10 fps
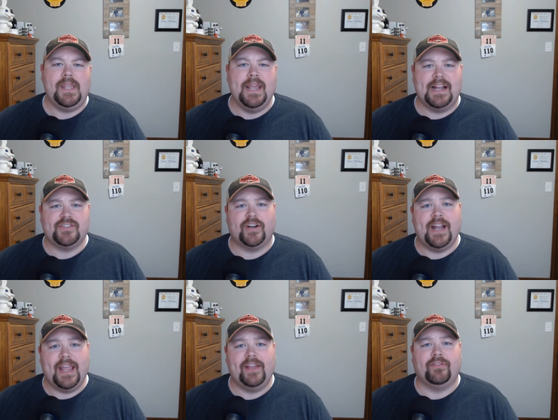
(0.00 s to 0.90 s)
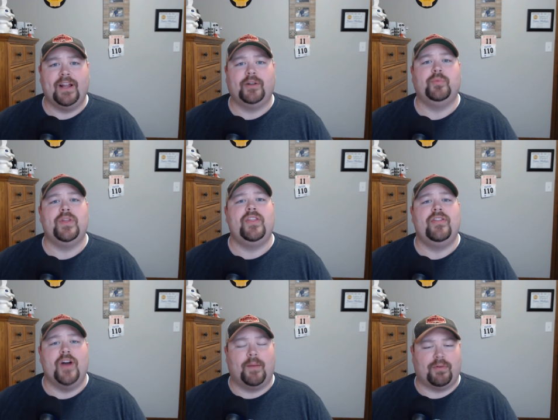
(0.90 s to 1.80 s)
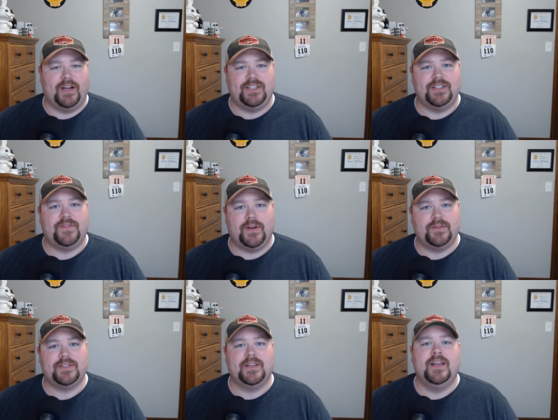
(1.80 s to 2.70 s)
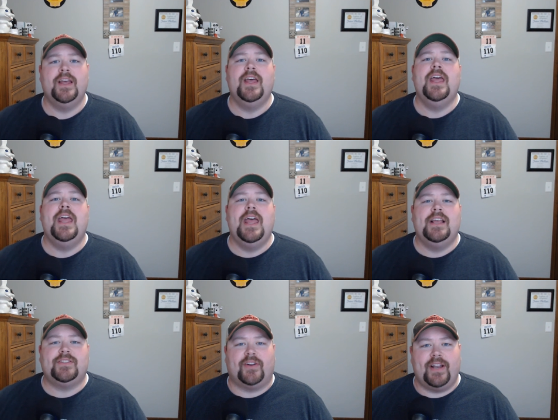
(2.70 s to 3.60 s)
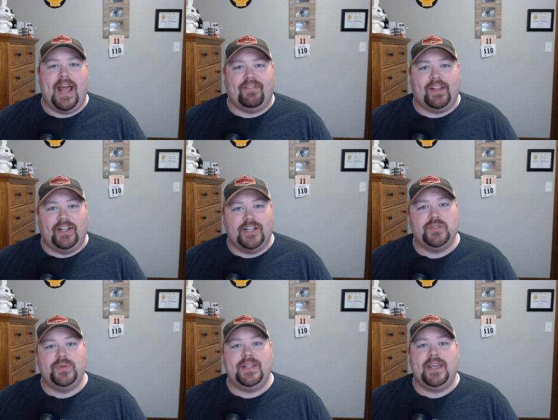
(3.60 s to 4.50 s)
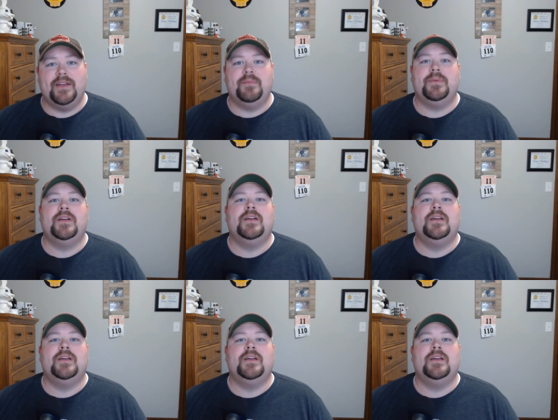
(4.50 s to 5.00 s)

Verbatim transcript: and I started hanging around with the operations folks, started having lunch with them,